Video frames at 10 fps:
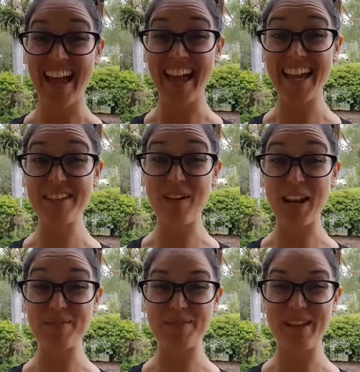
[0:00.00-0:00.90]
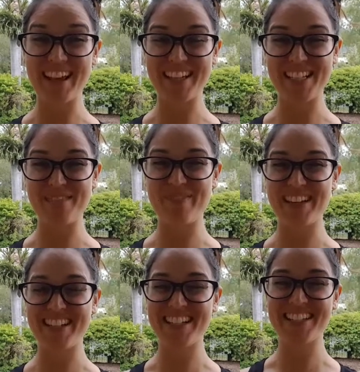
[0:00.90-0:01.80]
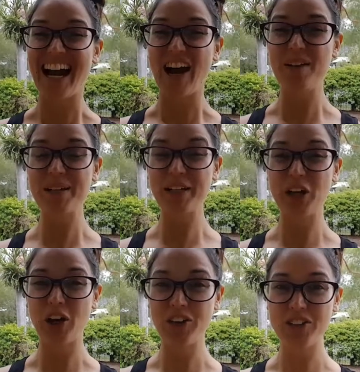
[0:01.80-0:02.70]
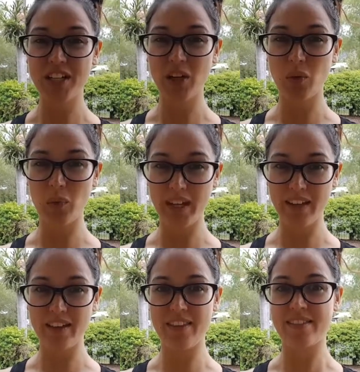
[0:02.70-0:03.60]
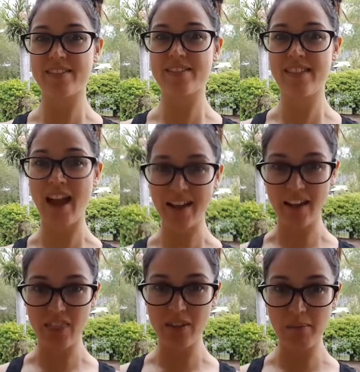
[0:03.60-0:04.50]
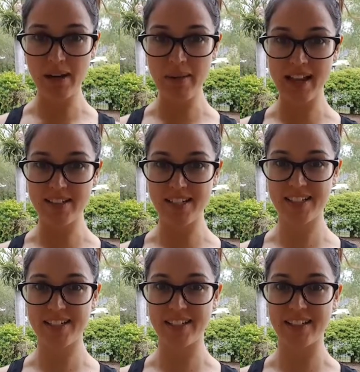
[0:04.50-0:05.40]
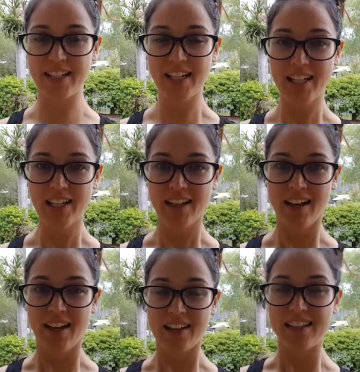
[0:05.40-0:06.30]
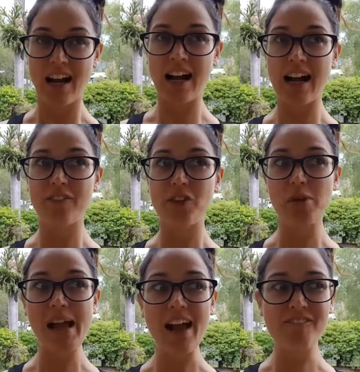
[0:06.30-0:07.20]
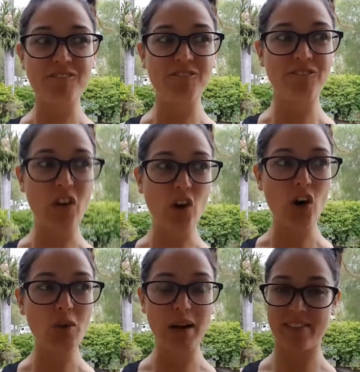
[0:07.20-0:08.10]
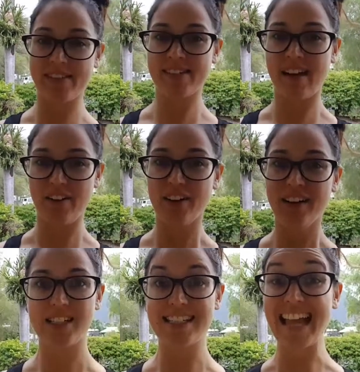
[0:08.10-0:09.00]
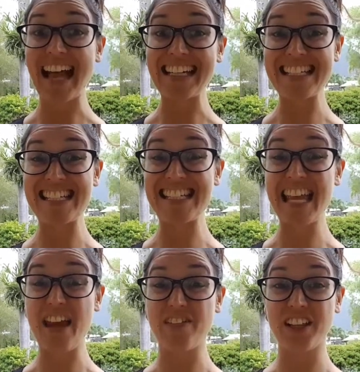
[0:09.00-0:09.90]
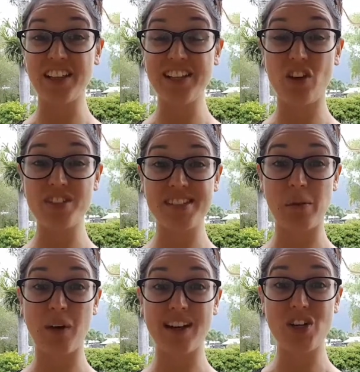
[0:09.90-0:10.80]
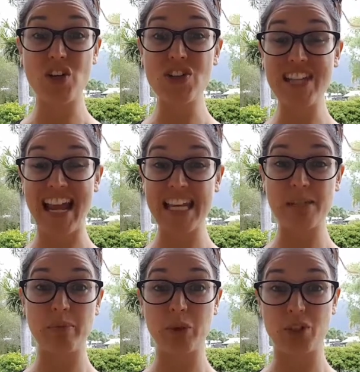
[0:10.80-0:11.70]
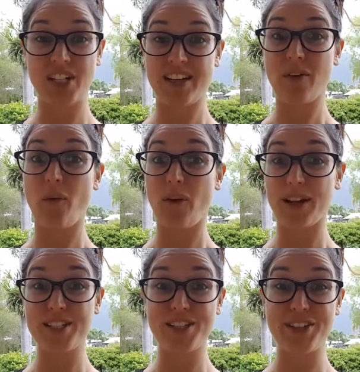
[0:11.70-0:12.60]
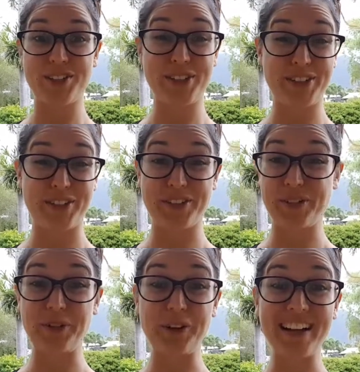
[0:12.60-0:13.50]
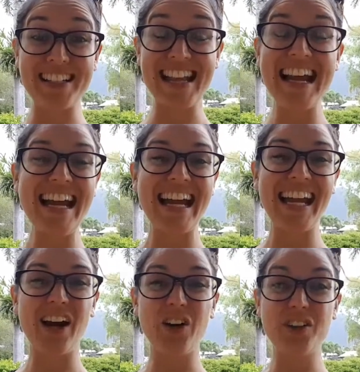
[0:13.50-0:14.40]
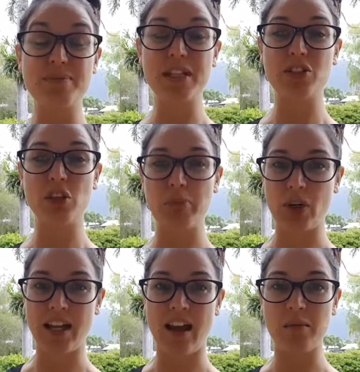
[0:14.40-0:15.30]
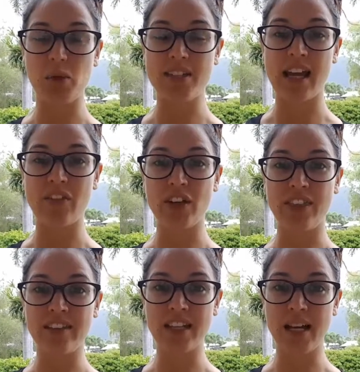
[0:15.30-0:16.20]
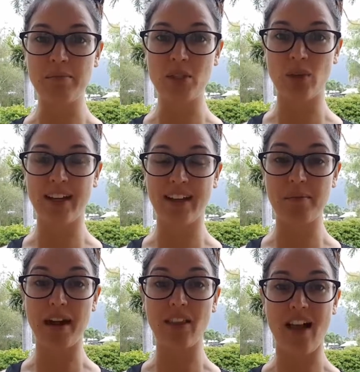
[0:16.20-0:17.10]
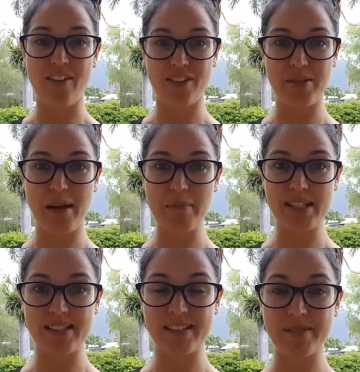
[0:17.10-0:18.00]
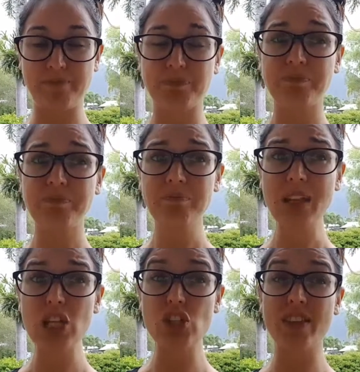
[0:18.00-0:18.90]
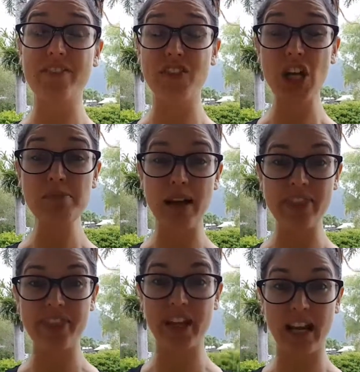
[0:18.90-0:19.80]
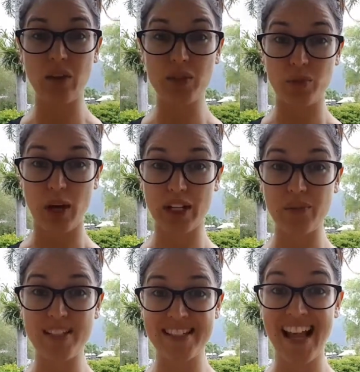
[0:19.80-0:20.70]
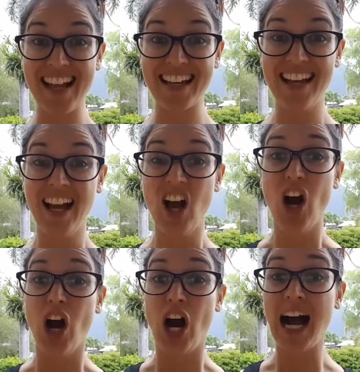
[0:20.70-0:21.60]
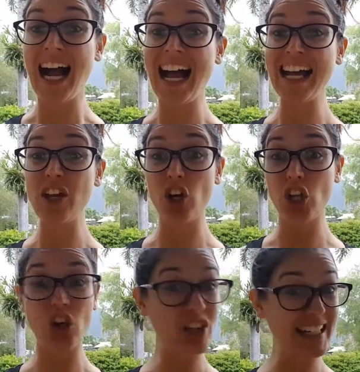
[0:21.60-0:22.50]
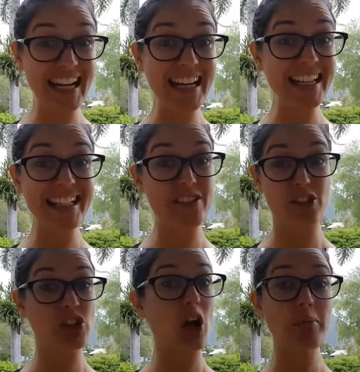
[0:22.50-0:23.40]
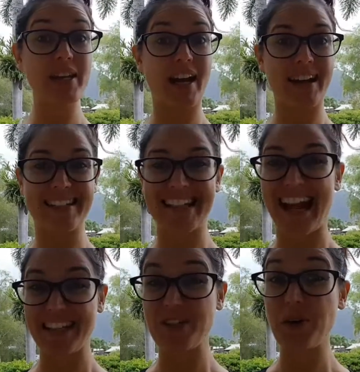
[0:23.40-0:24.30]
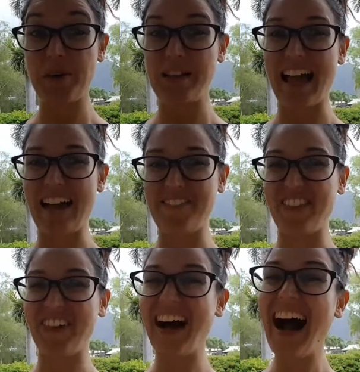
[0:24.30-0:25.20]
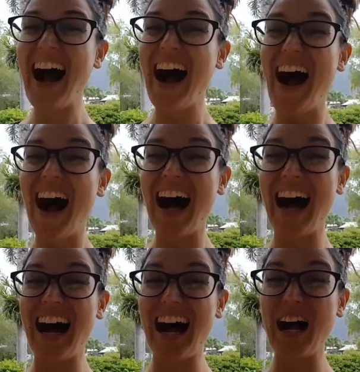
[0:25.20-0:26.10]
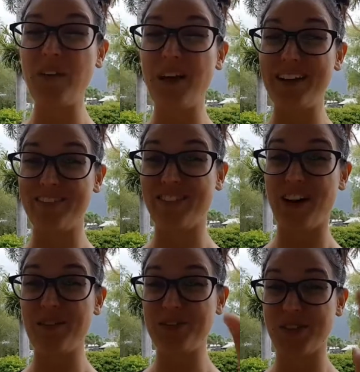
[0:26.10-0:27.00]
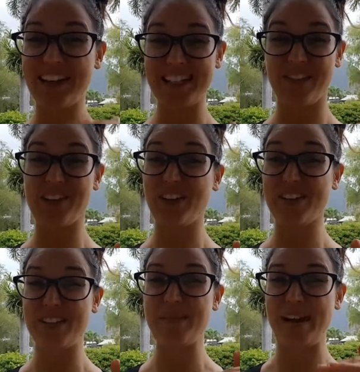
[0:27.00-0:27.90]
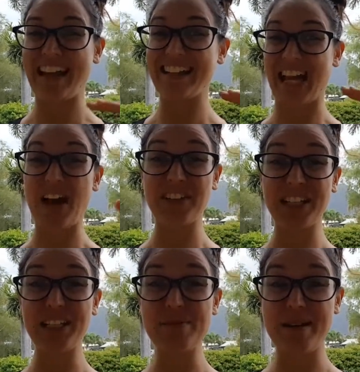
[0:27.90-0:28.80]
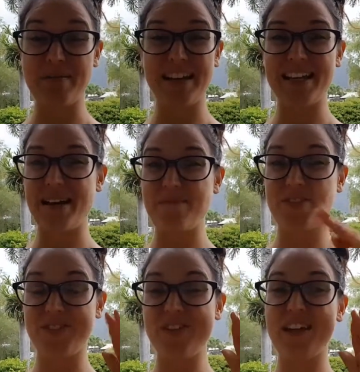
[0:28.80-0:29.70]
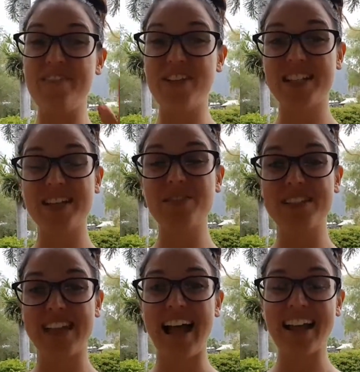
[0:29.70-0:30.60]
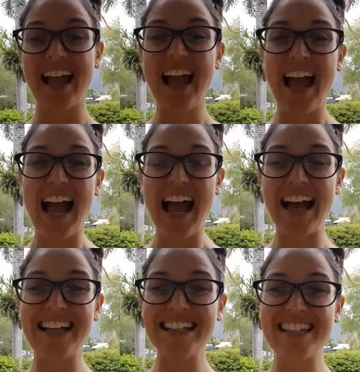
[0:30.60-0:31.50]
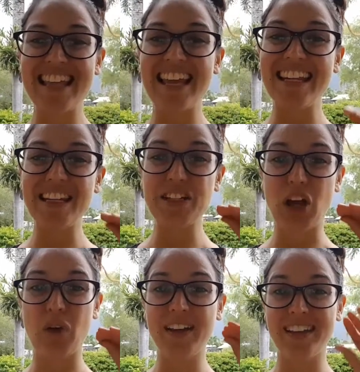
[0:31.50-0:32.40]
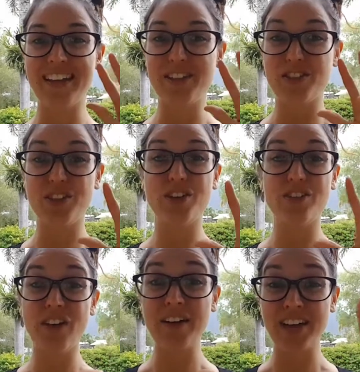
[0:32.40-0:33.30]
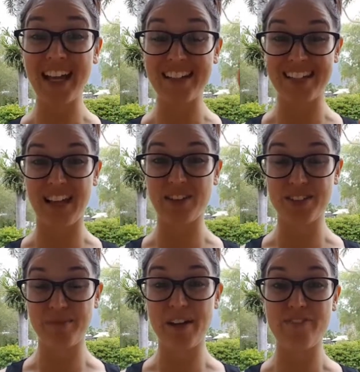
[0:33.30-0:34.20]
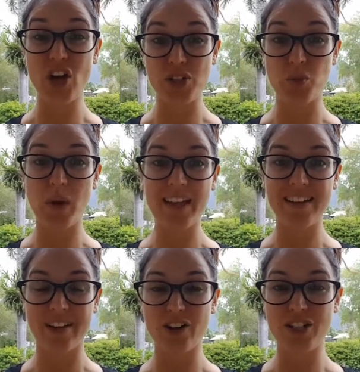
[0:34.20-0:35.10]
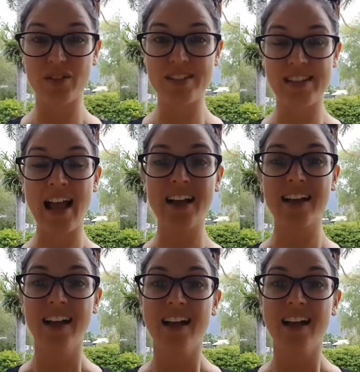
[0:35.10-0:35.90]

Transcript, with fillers: Hey, my name is Bianca Spears. I've been coaching with Zac, the Money Man Dixon, uh, for about four months now. Zac is definitely not someone who takes bullshit or excuses or stories. He holds me super accountable to everything that I'm doing in my life and in my business. So in the first month that I was working with Zac, I no longer needed the job that I'd started to apply for. Uh, I went from $27 in the bank to having a little bit of money come through, investing with Zac, and then going into 5K in sales in my first week coaching with Zac,